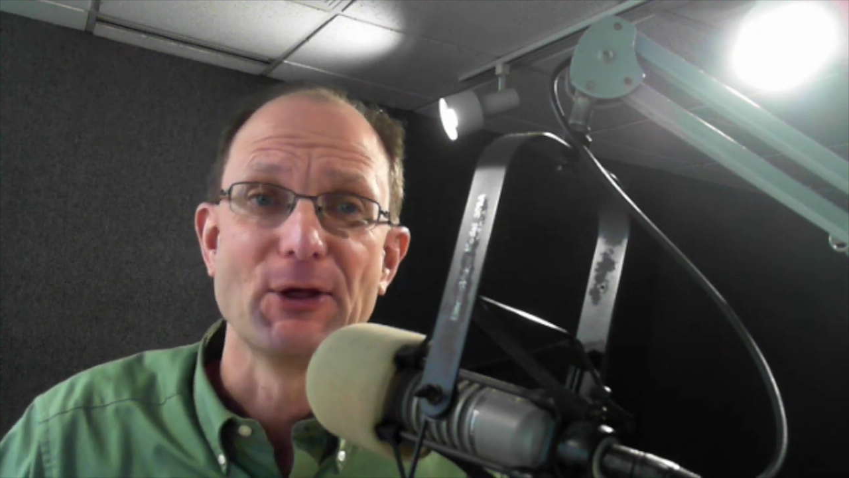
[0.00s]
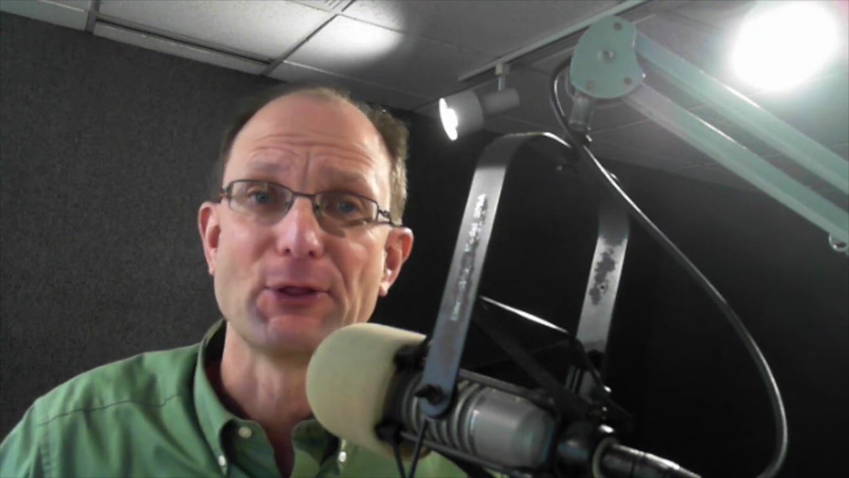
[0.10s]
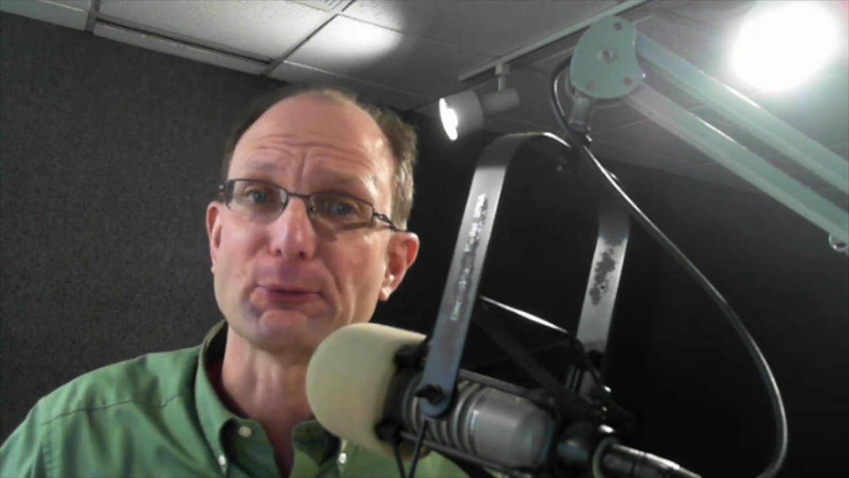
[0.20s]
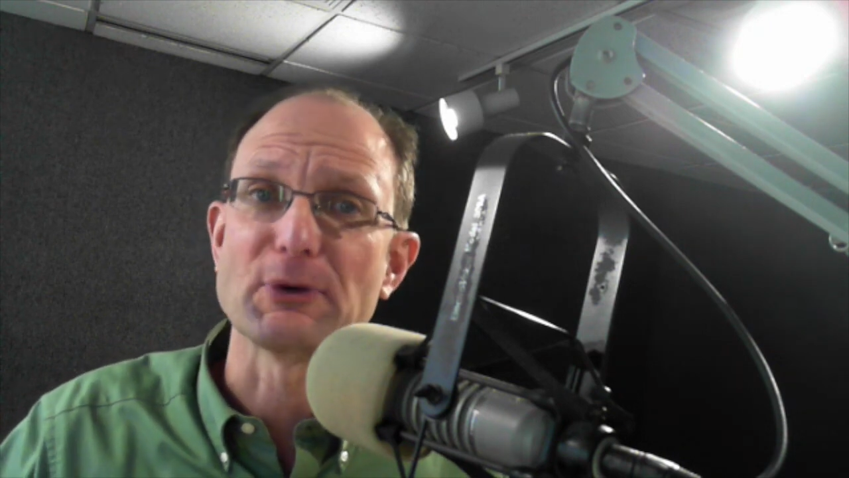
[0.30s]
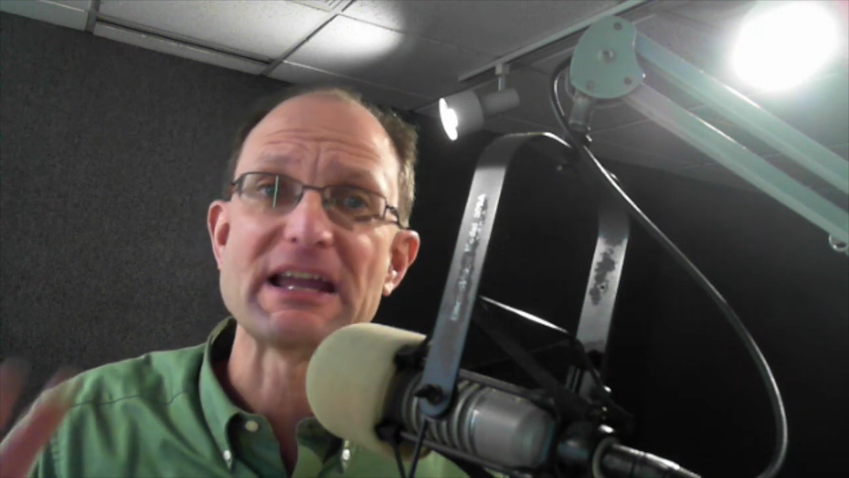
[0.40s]

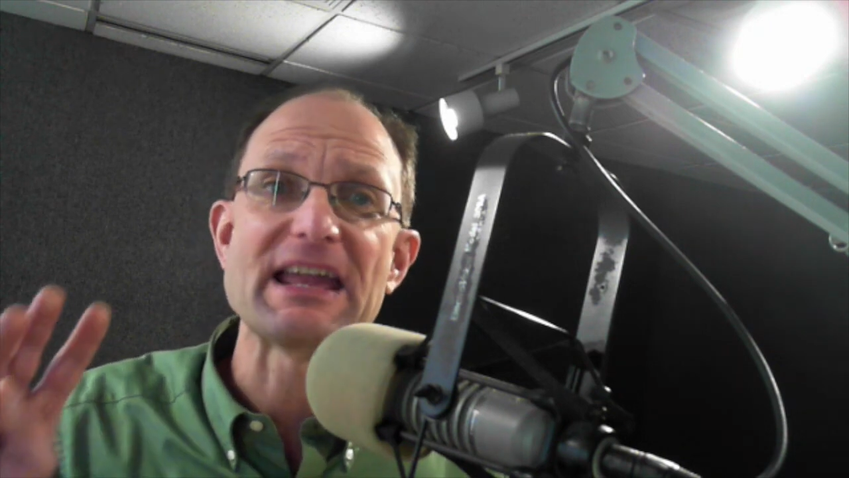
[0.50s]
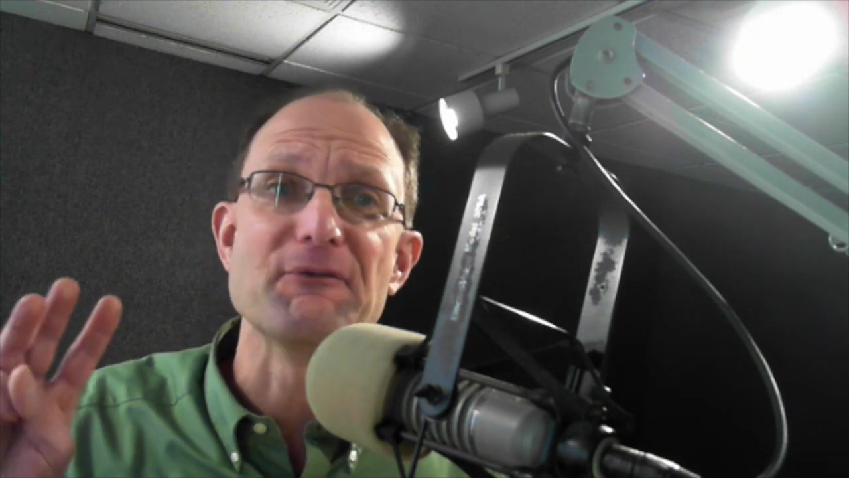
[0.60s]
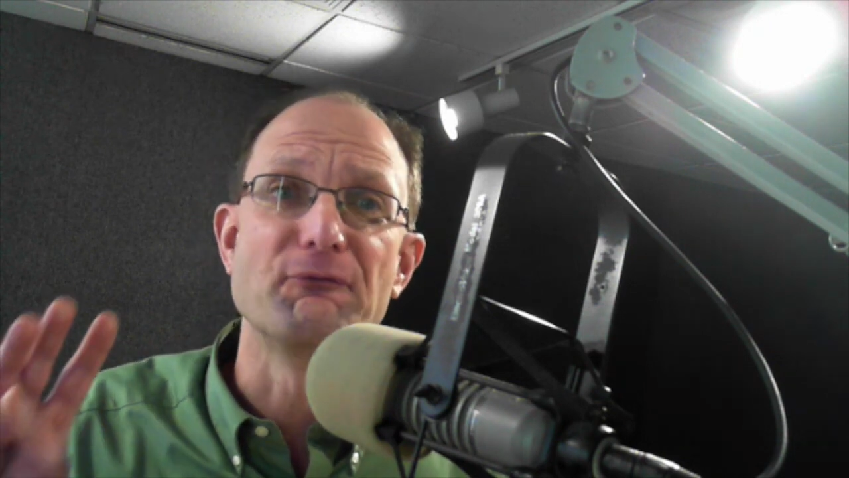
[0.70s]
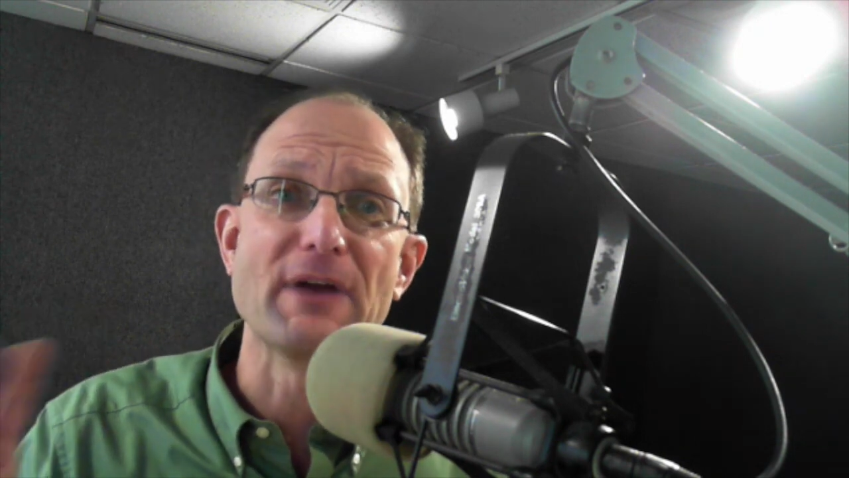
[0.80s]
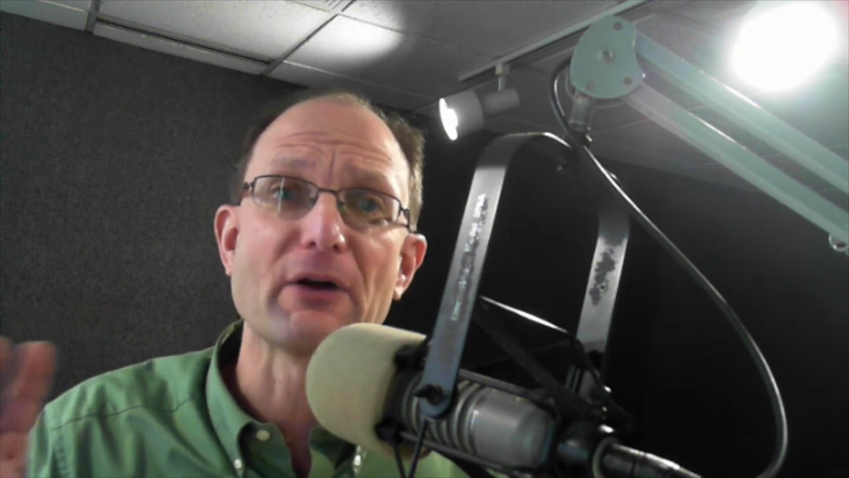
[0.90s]
Three
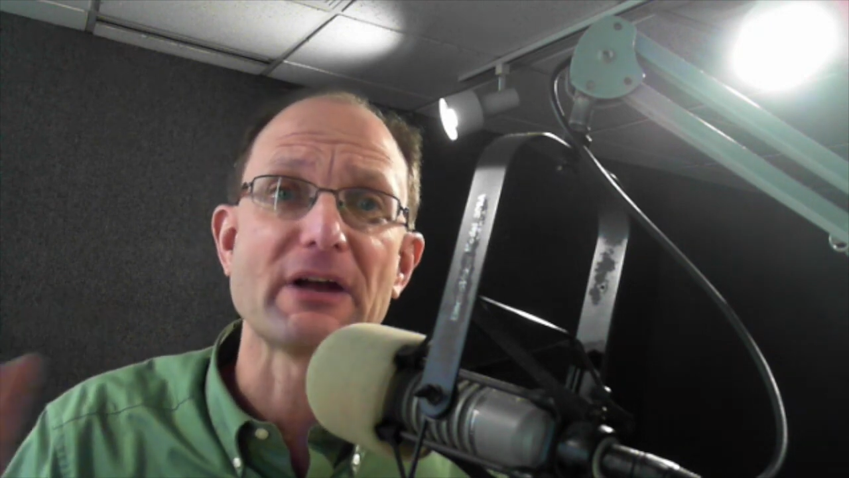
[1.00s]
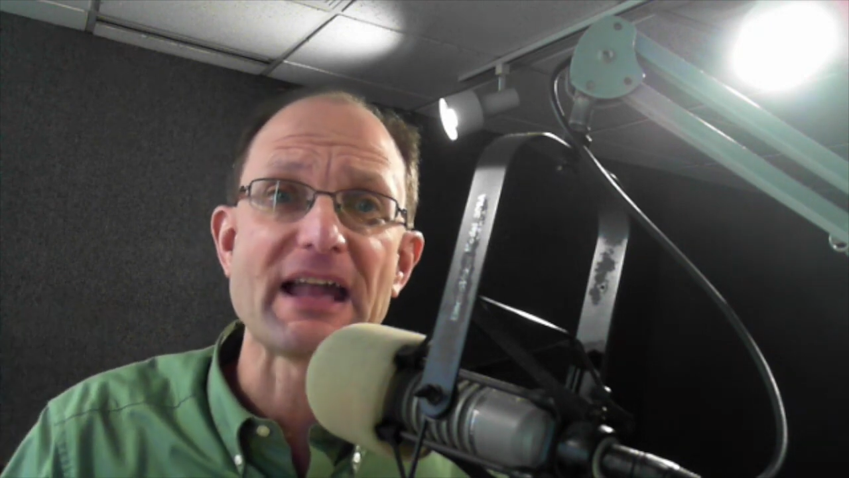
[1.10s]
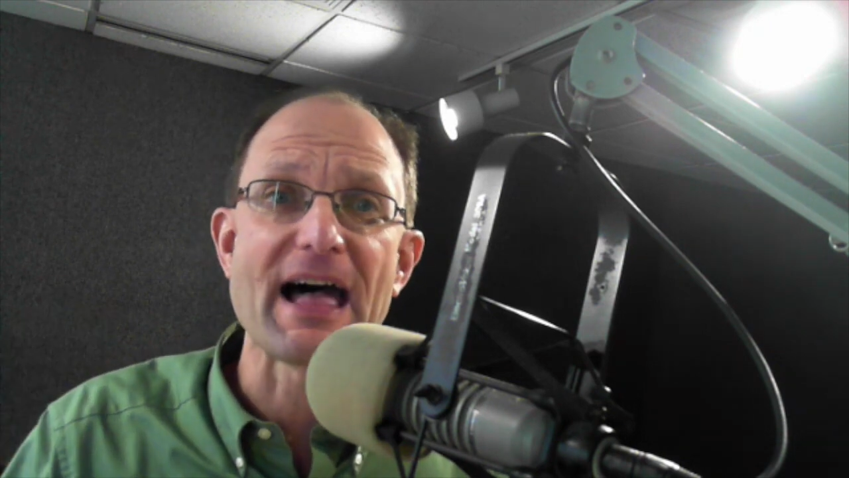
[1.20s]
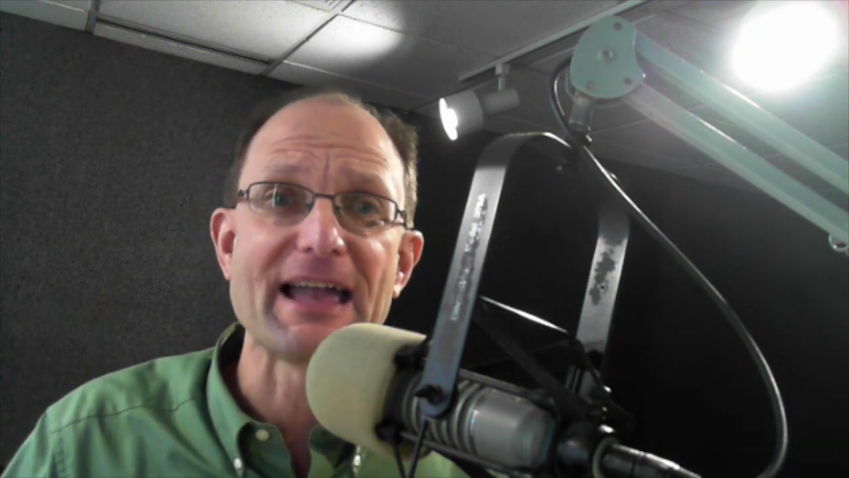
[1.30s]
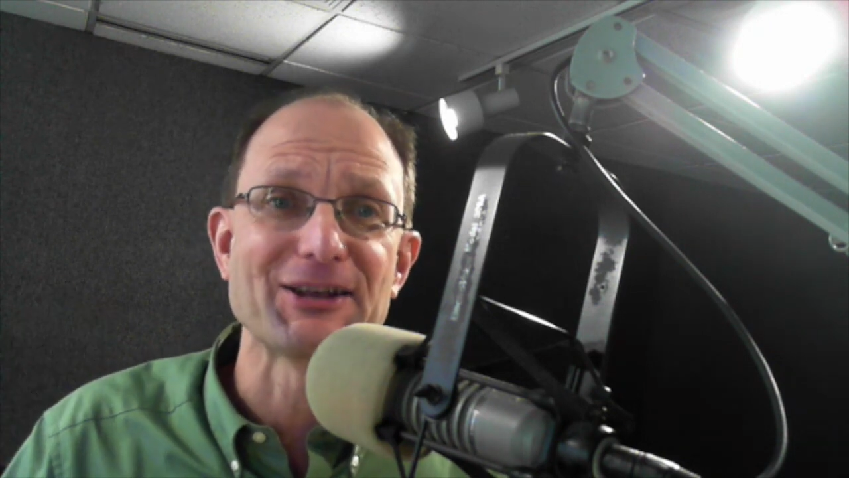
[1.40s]
very
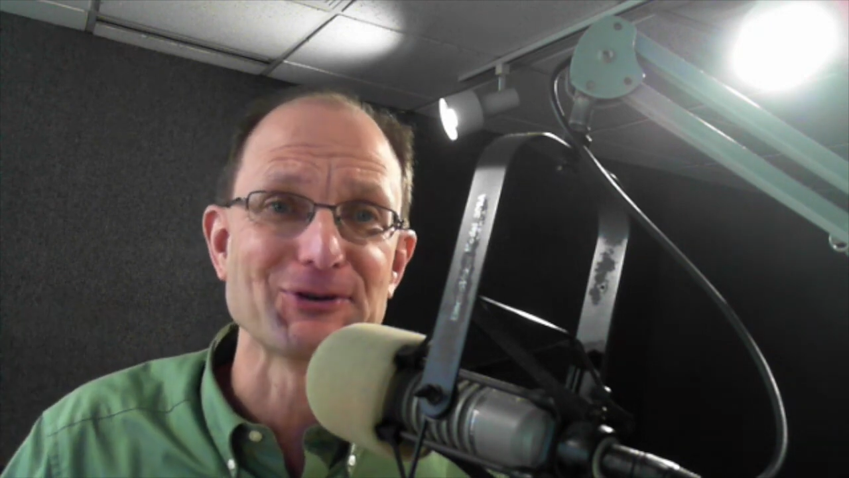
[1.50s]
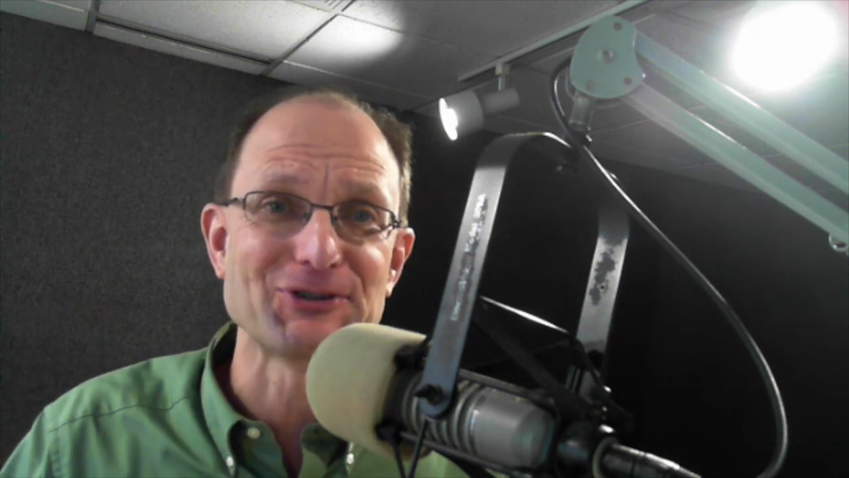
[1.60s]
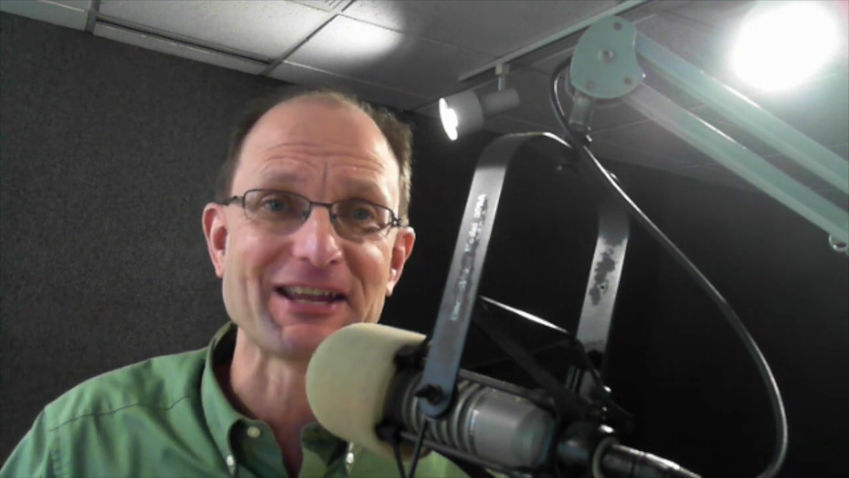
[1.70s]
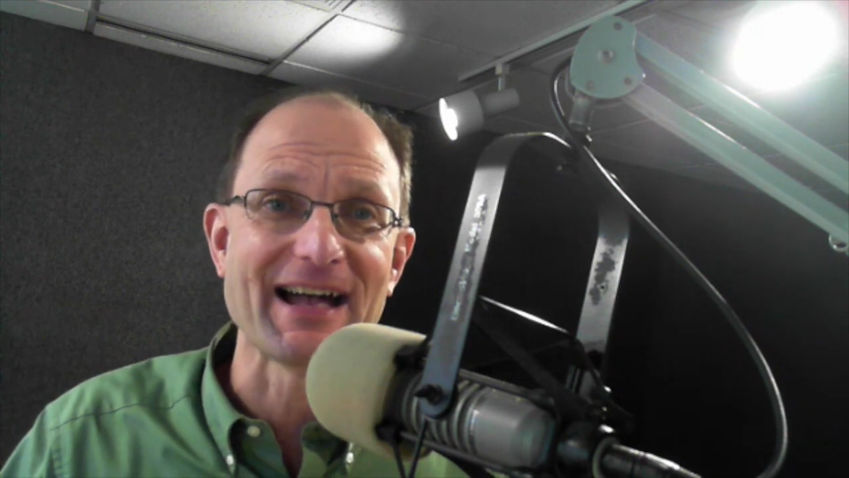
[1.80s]
high-energy